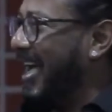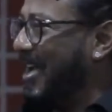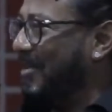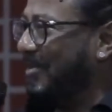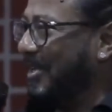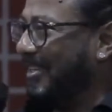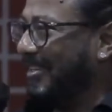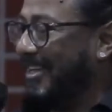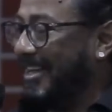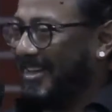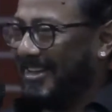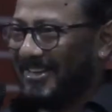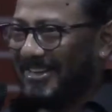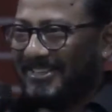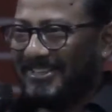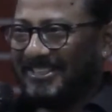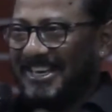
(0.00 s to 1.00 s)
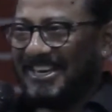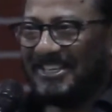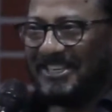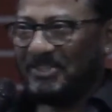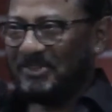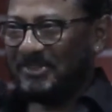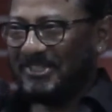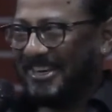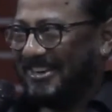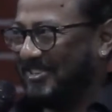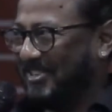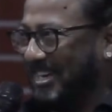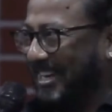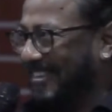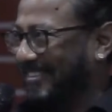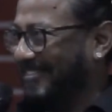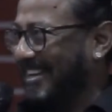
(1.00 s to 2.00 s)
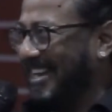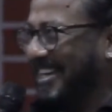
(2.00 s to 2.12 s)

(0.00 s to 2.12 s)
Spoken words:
I will send it to Sanjay